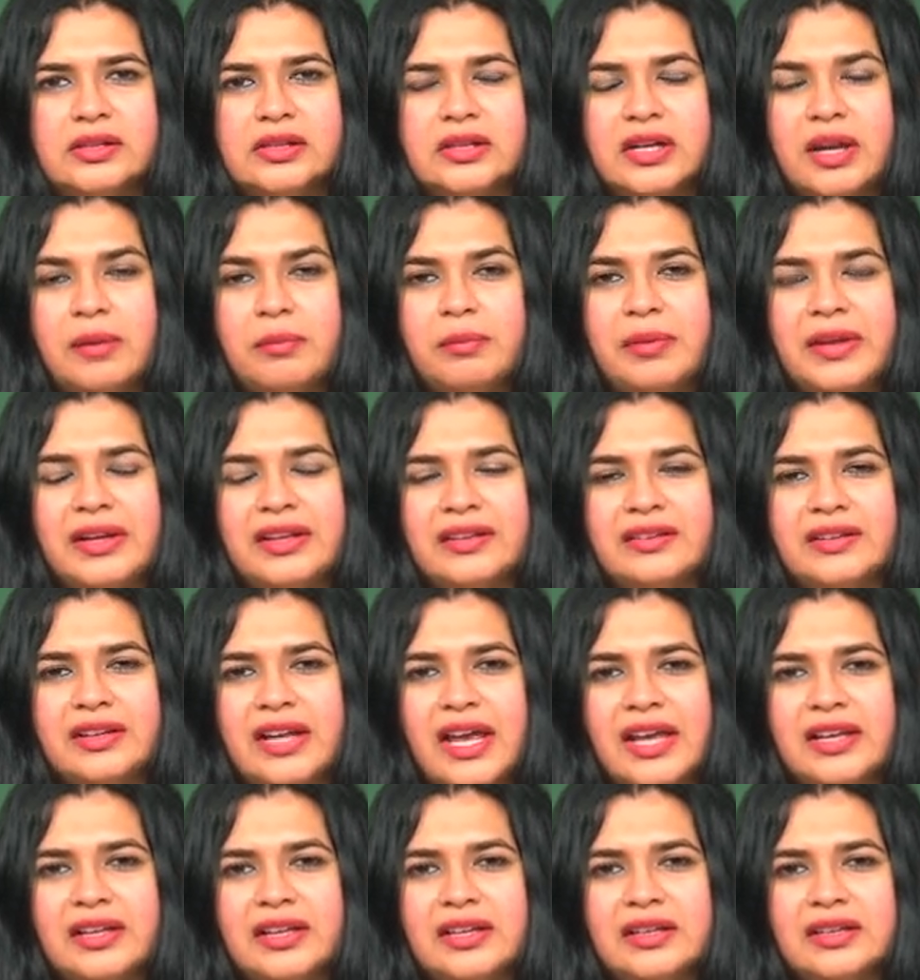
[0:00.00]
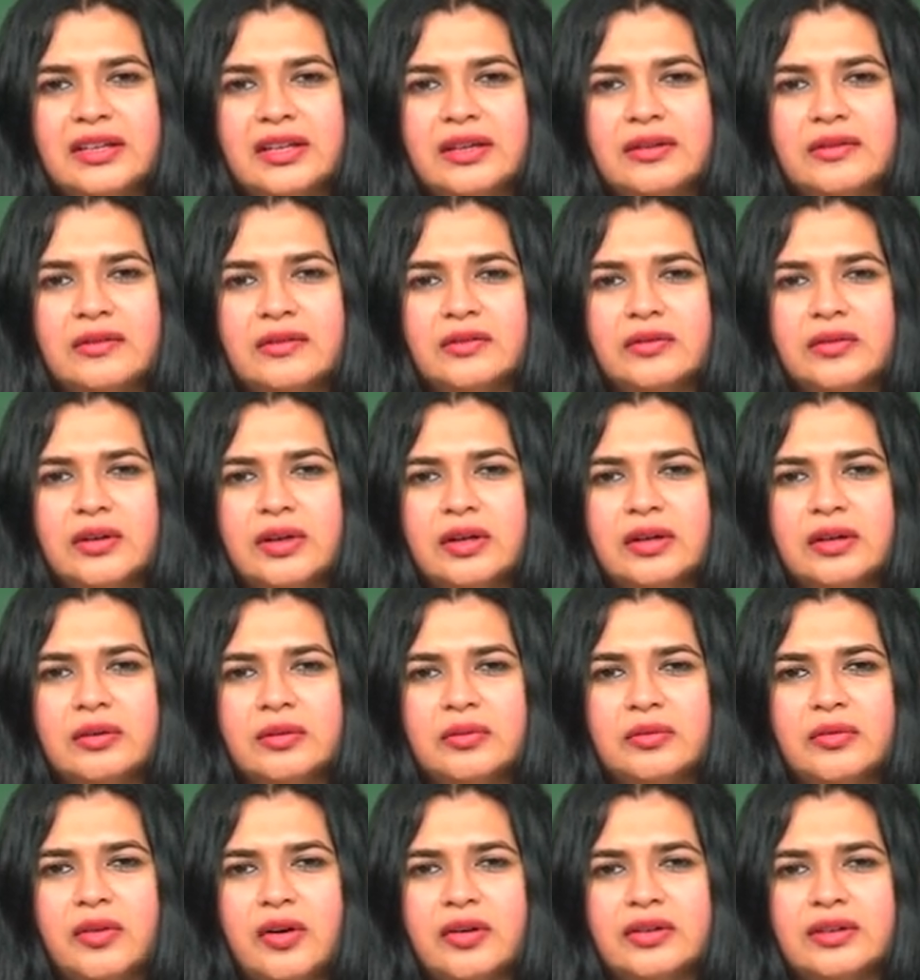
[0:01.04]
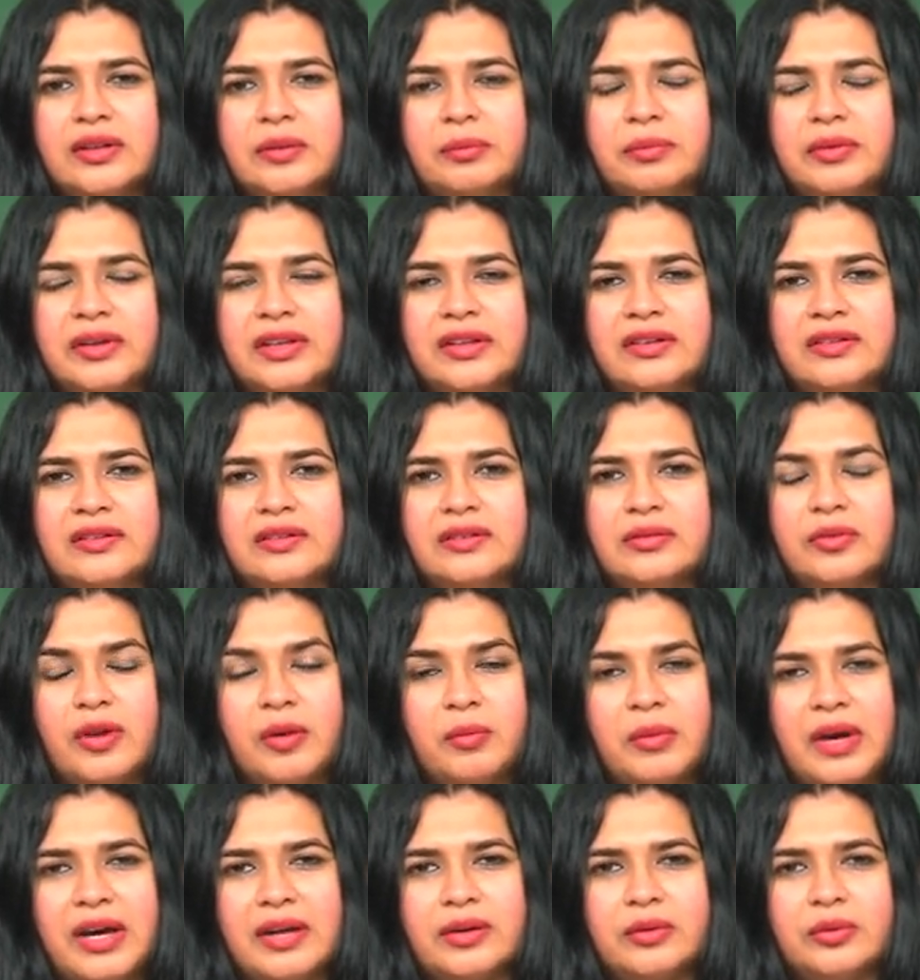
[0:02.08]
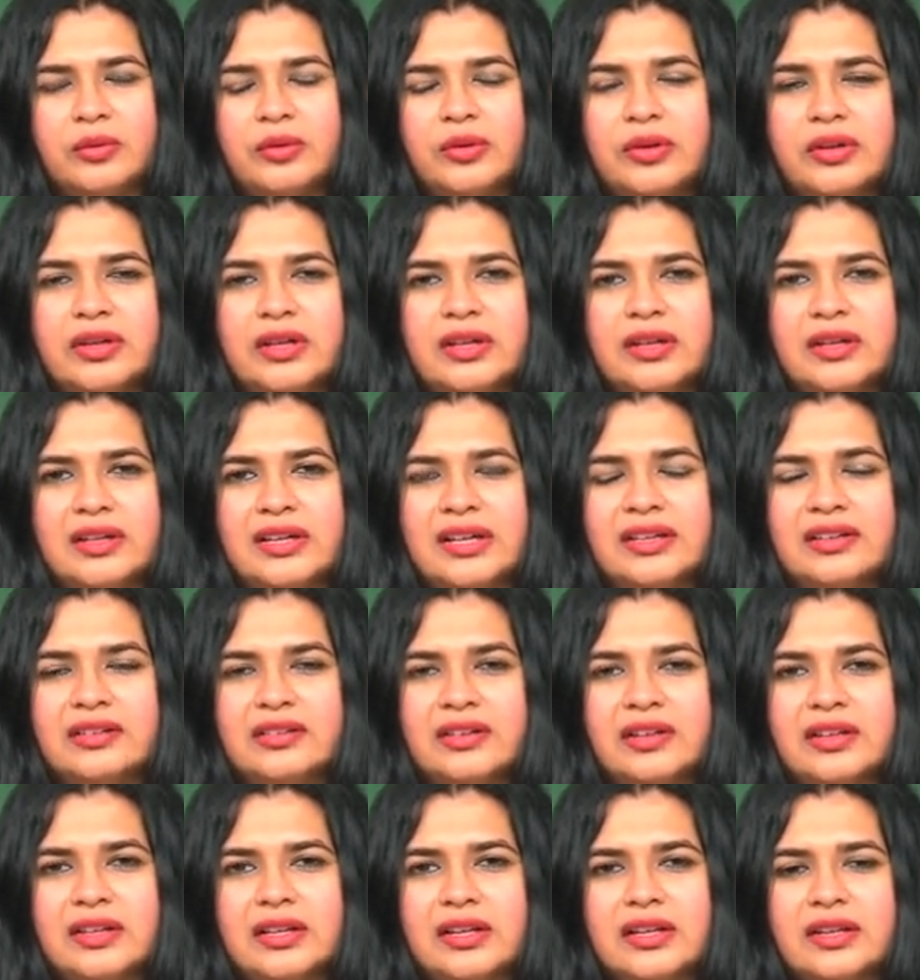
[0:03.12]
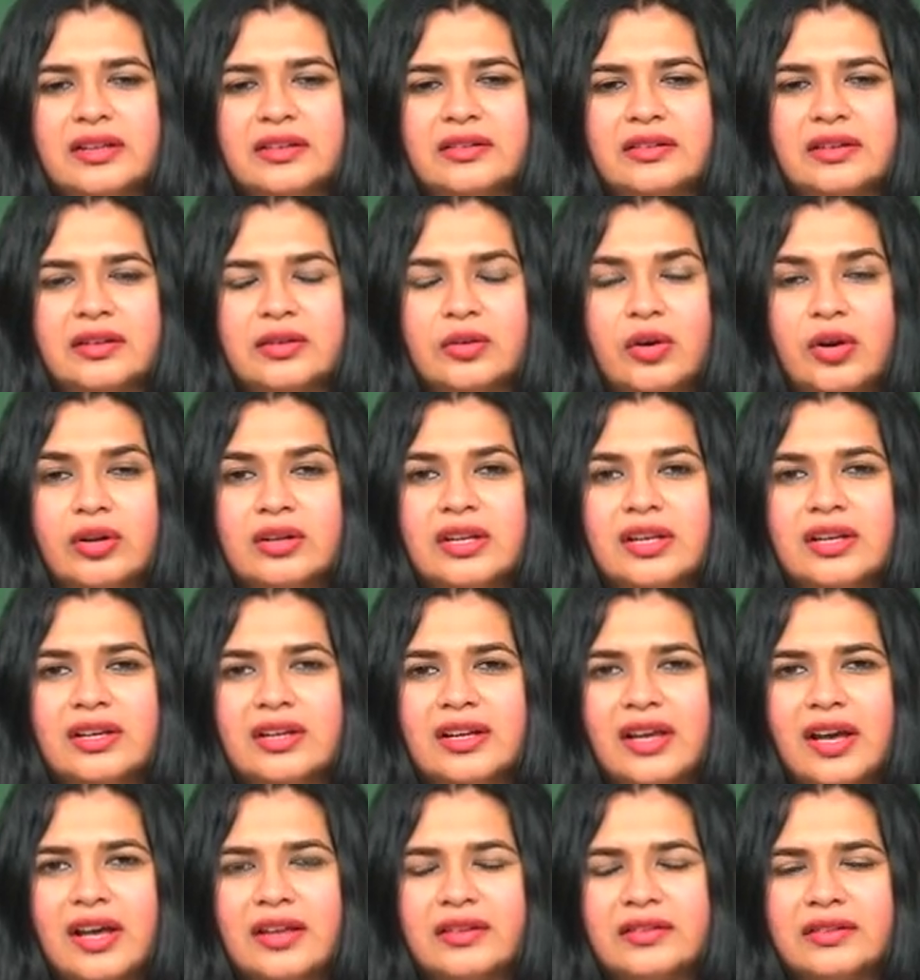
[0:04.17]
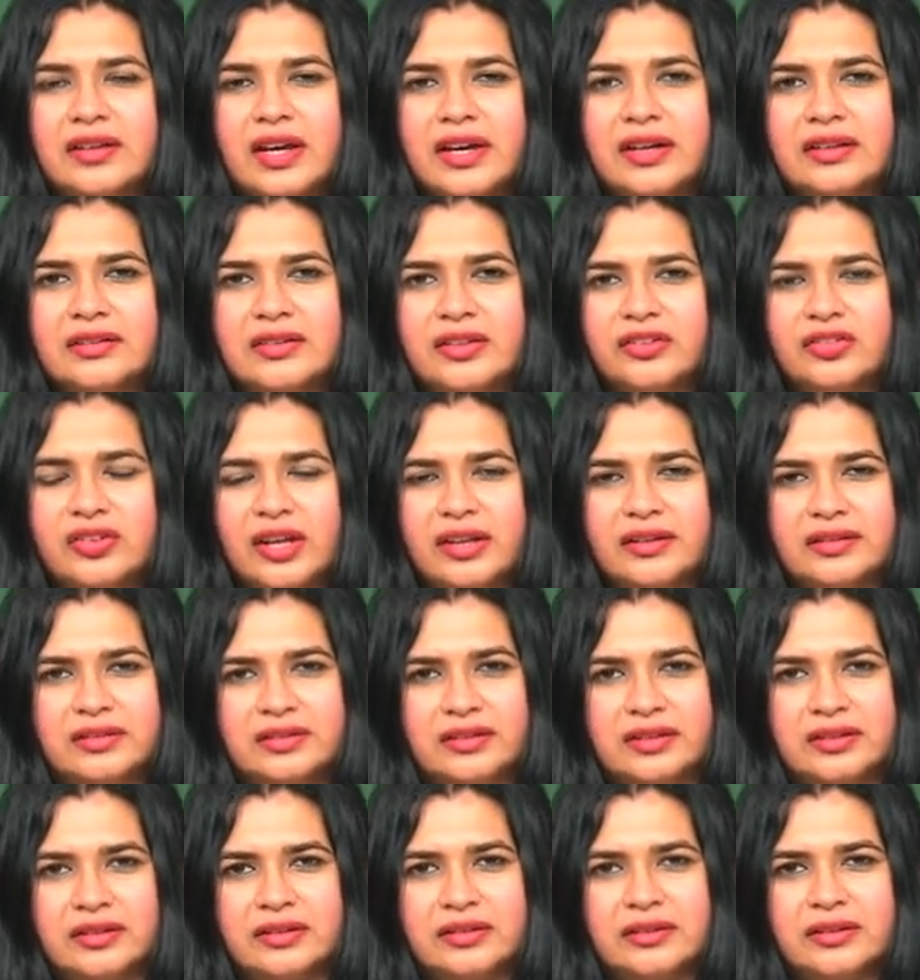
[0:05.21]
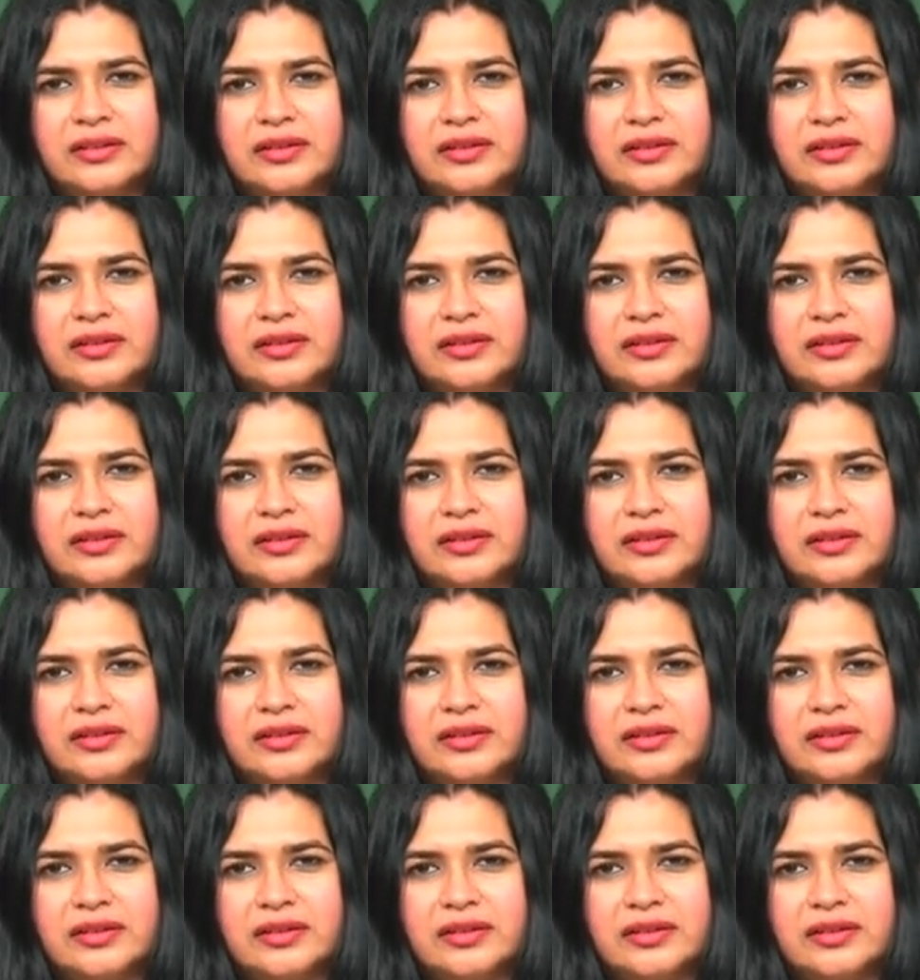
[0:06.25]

comparison I can give for The Prince from our own culture is Kautilya's Arthashastra.